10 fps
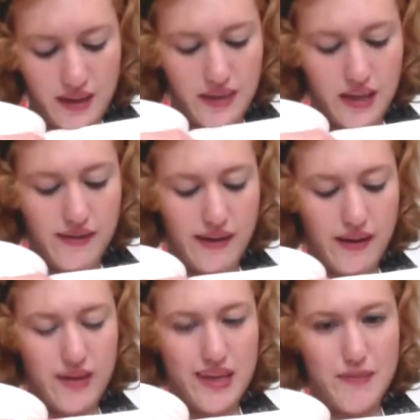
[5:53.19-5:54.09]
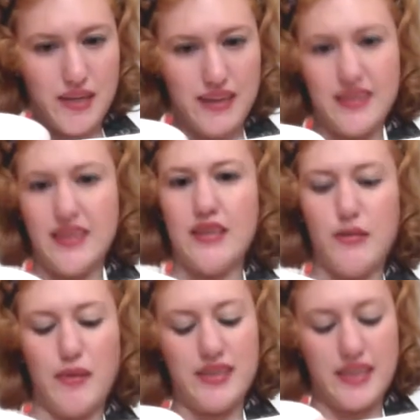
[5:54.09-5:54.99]
then you have what it means in your
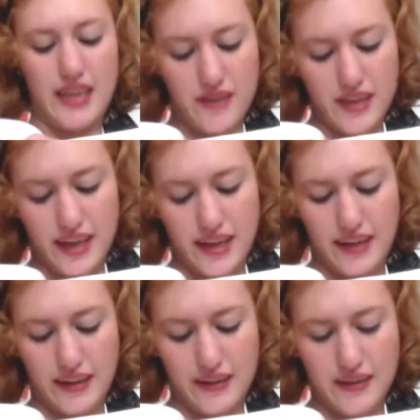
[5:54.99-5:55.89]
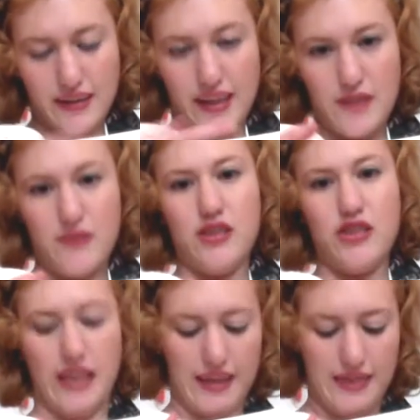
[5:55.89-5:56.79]
basic everyday language,
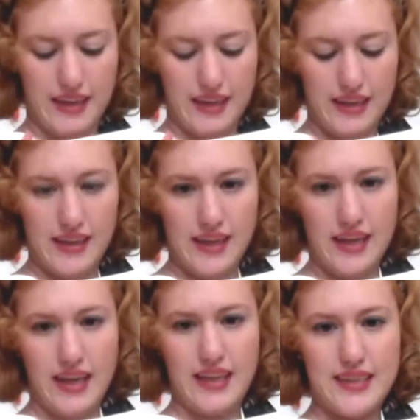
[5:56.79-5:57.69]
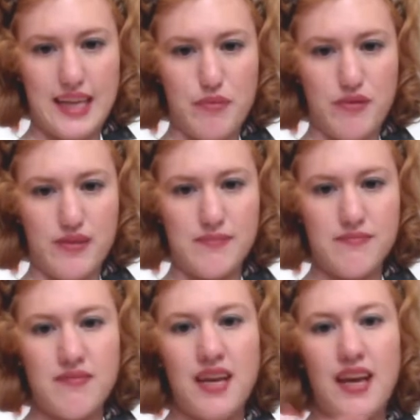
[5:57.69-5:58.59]
and then examples.
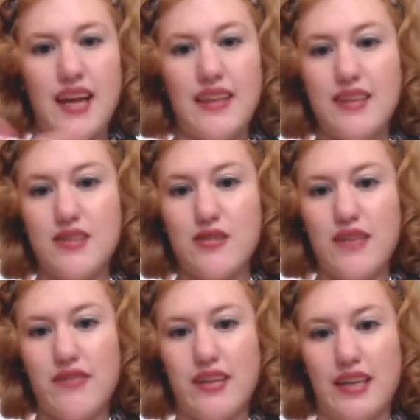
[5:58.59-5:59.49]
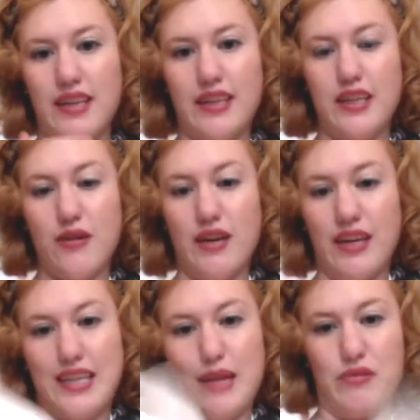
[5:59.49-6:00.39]
And these are even literary
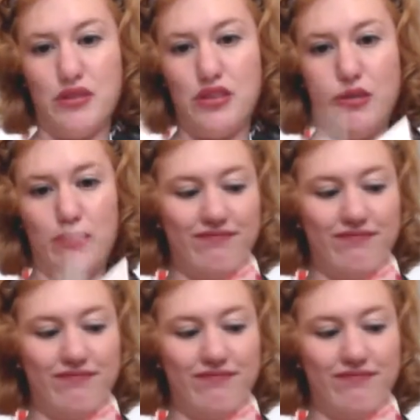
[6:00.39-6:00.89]
examples too.